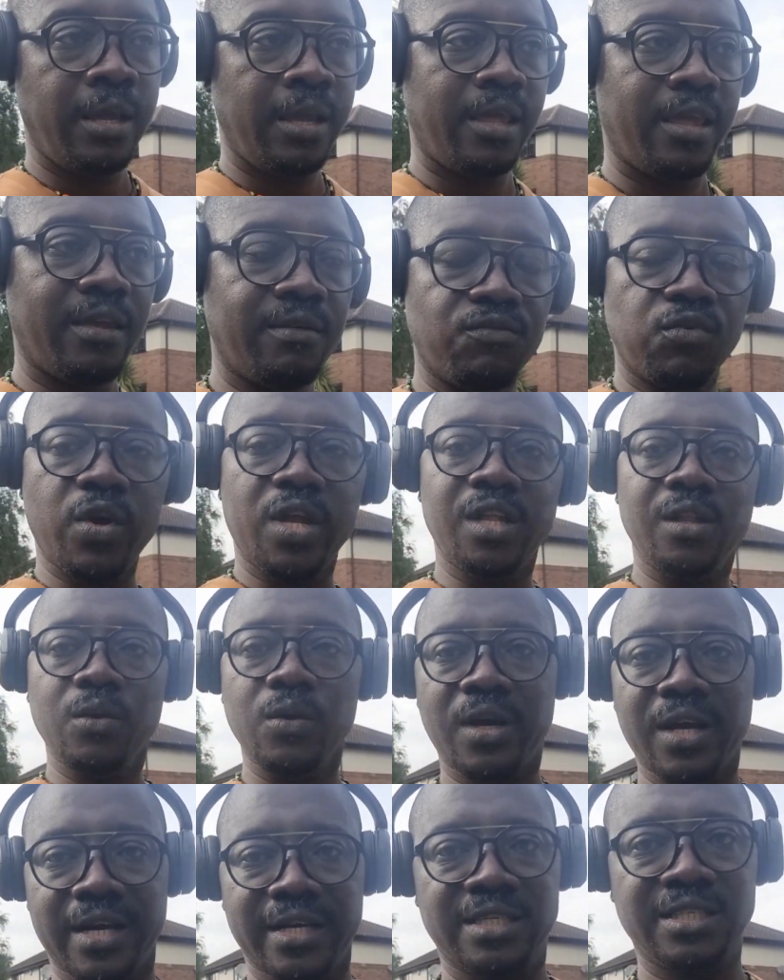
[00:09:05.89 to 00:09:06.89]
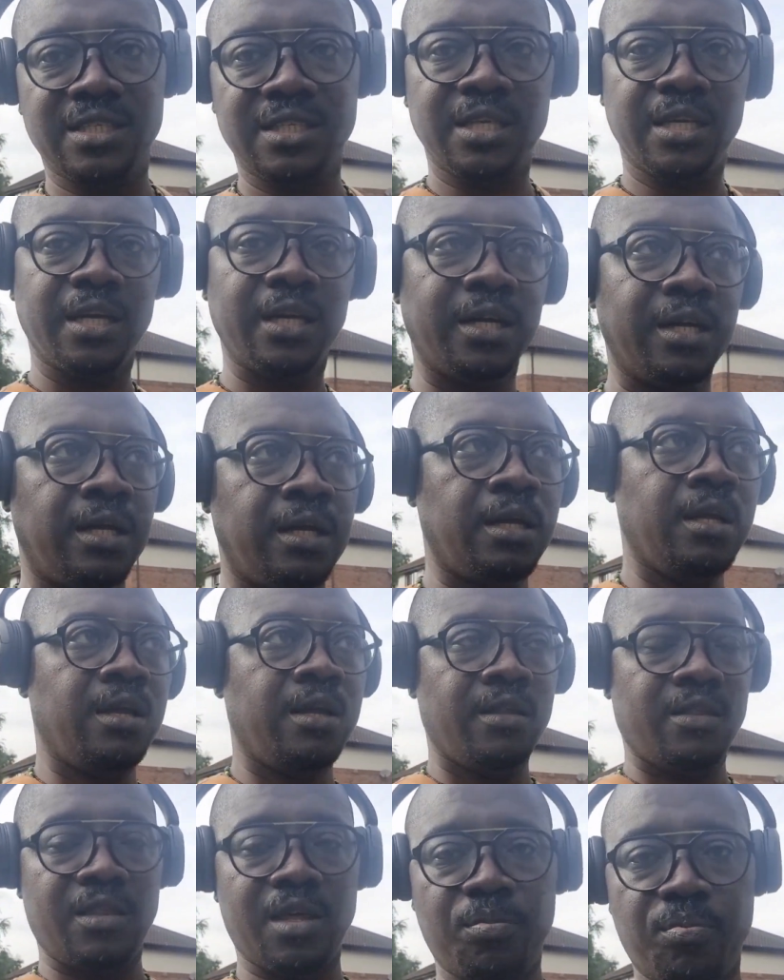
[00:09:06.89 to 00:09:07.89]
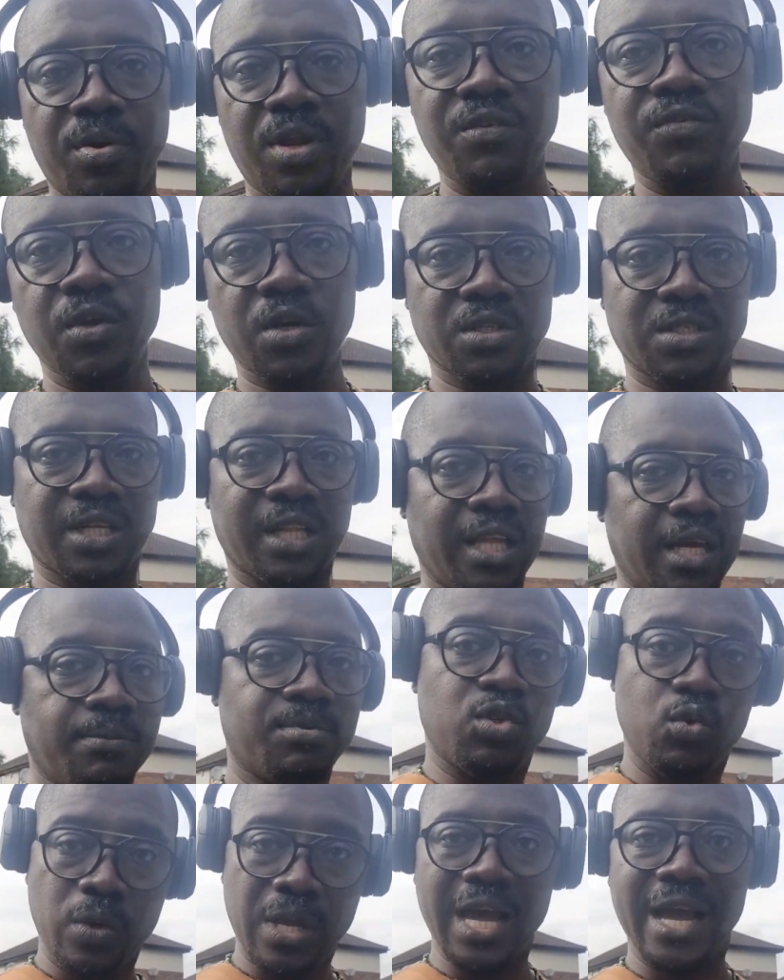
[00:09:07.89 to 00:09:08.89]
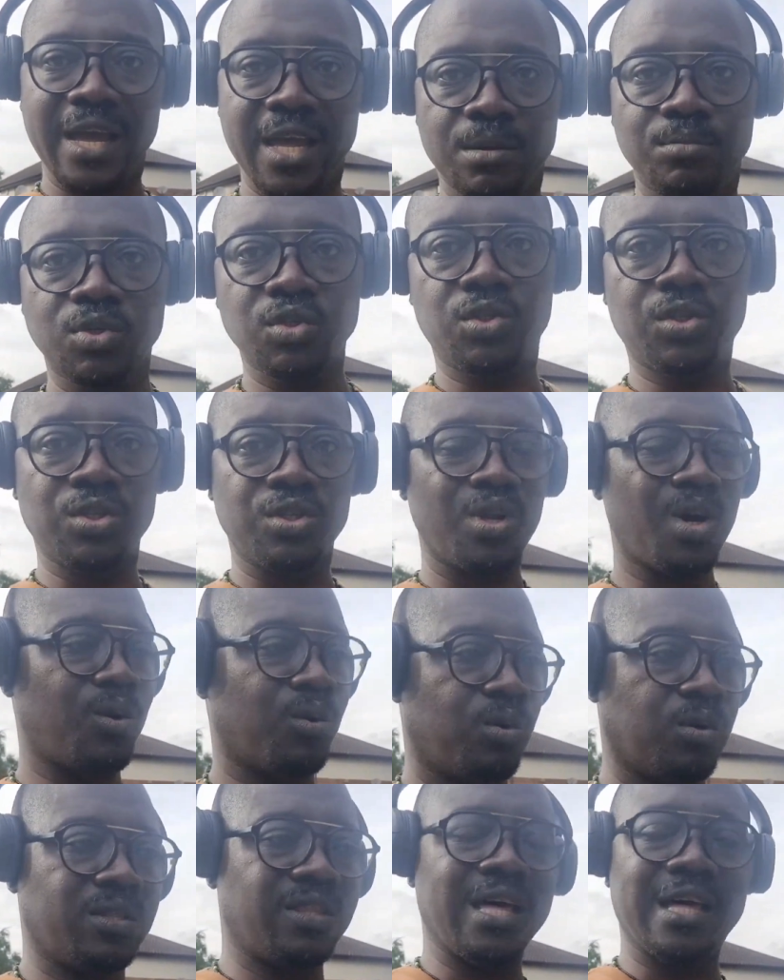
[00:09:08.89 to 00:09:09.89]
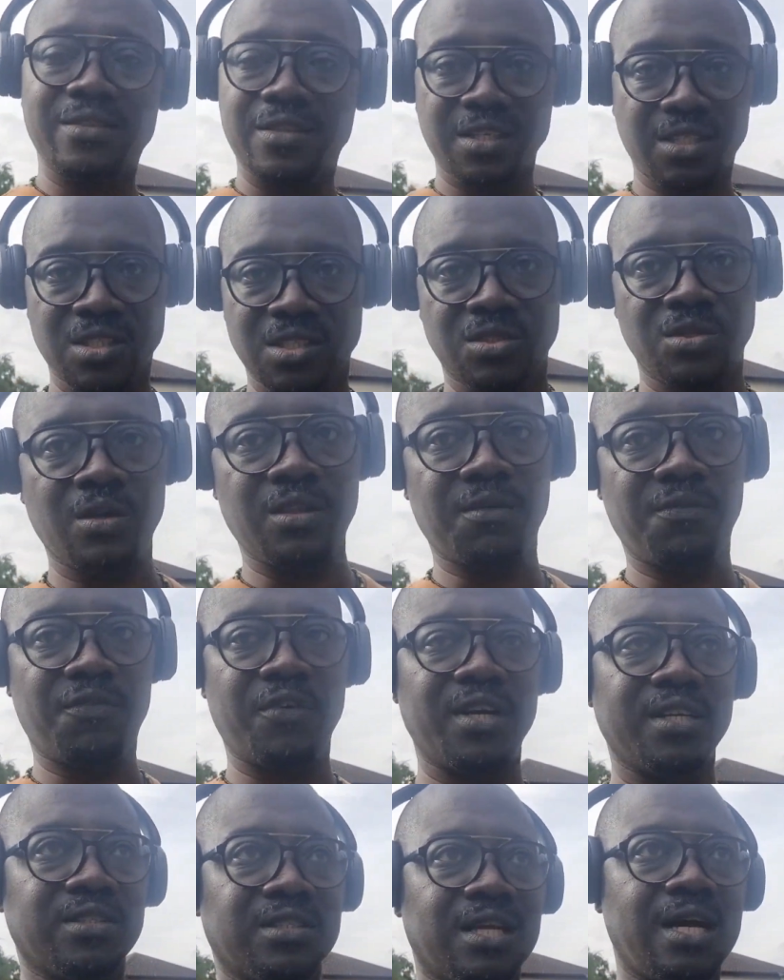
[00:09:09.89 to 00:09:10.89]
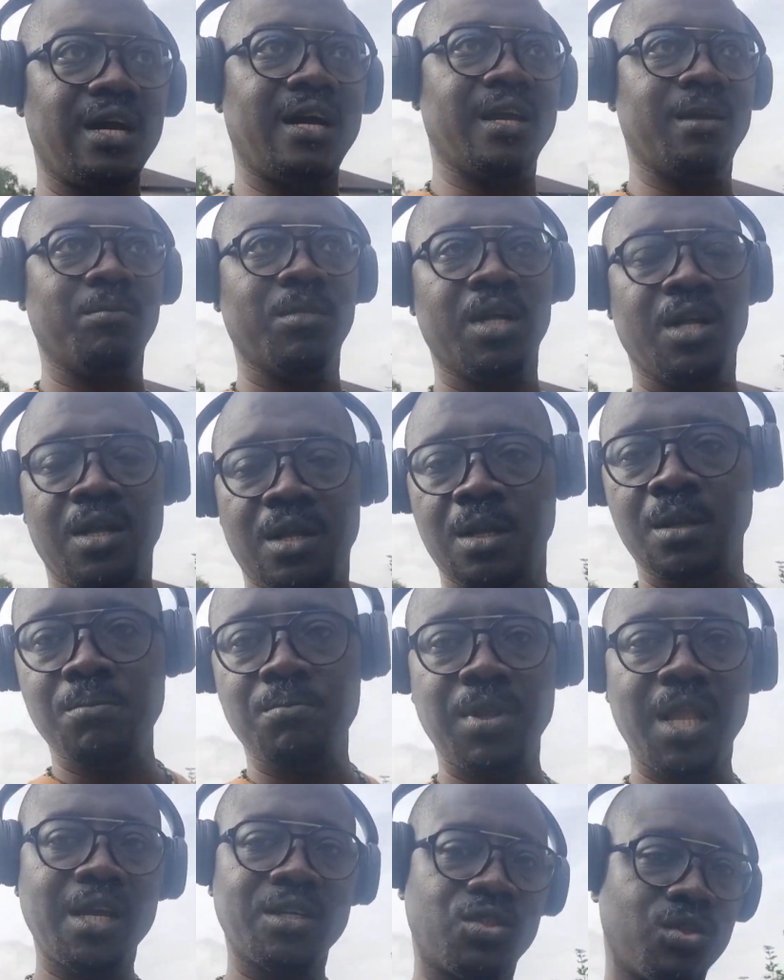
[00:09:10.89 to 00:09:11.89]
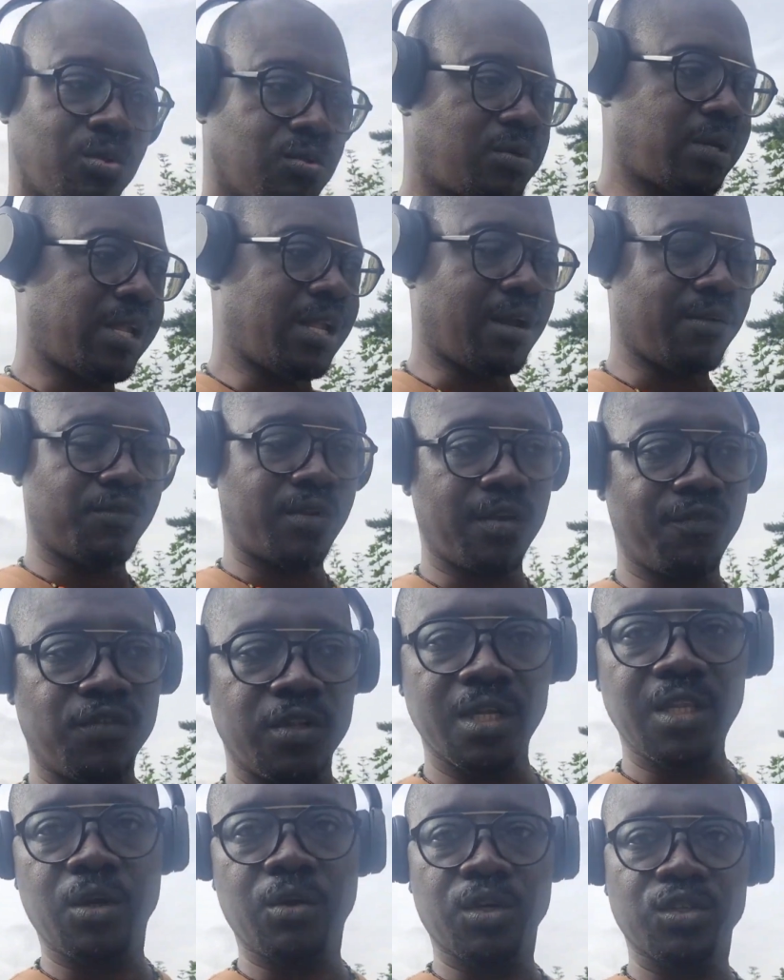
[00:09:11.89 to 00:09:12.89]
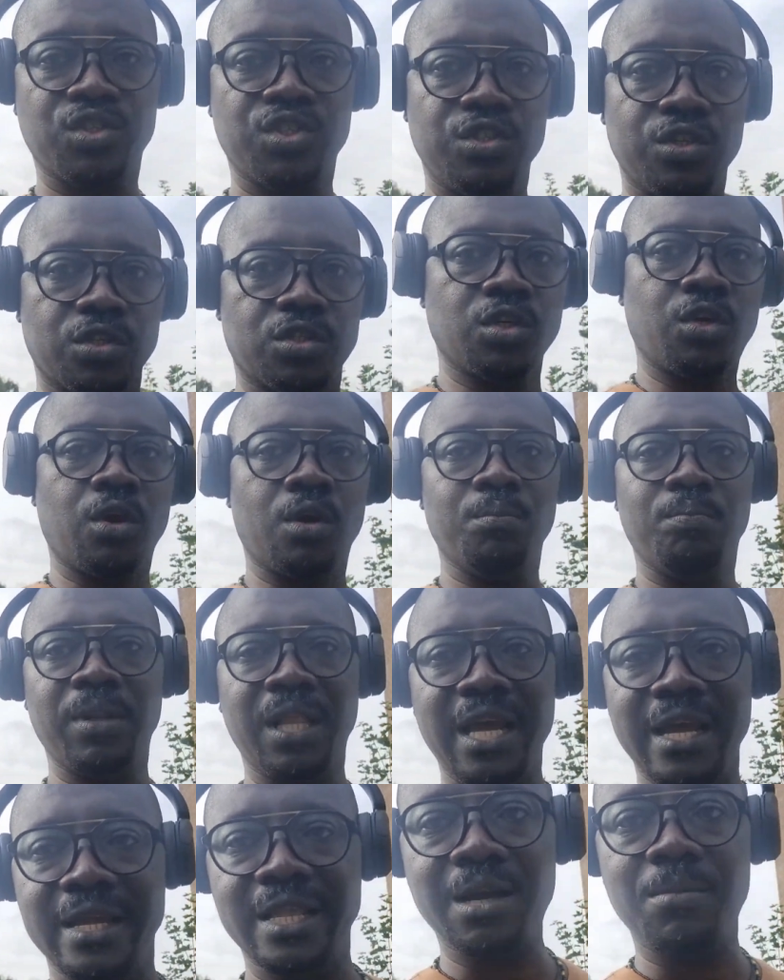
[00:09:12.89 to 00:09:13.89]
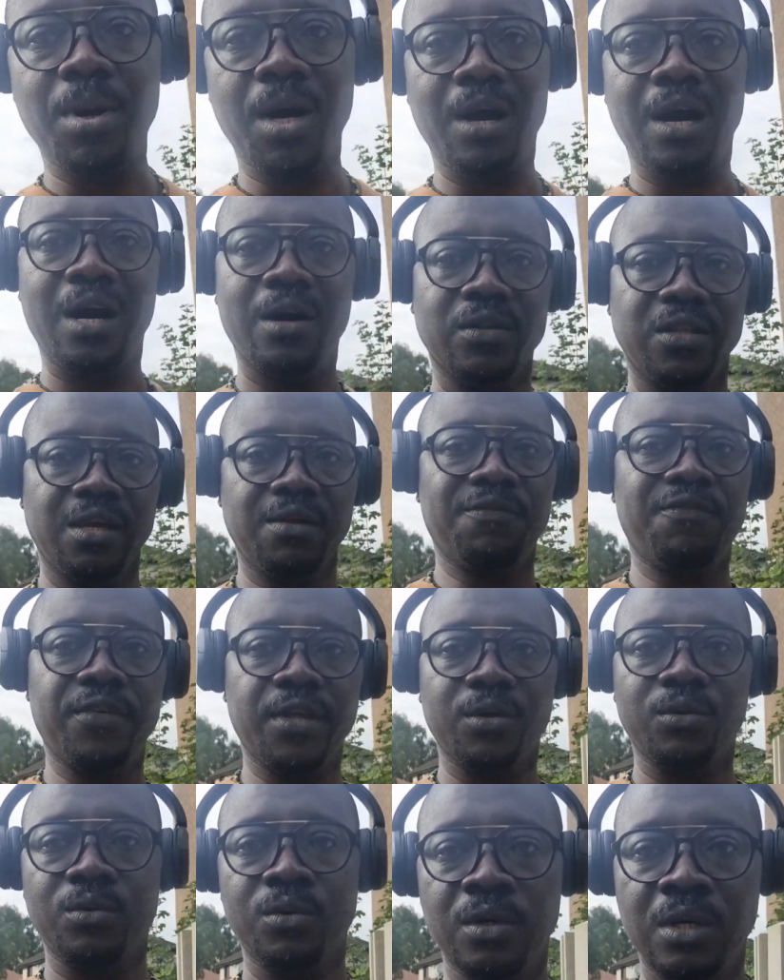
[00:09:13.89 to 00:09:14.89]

If we look at the previous clips, we are able to know that this is not the first time. Black children have definitely continued to complain about how they feel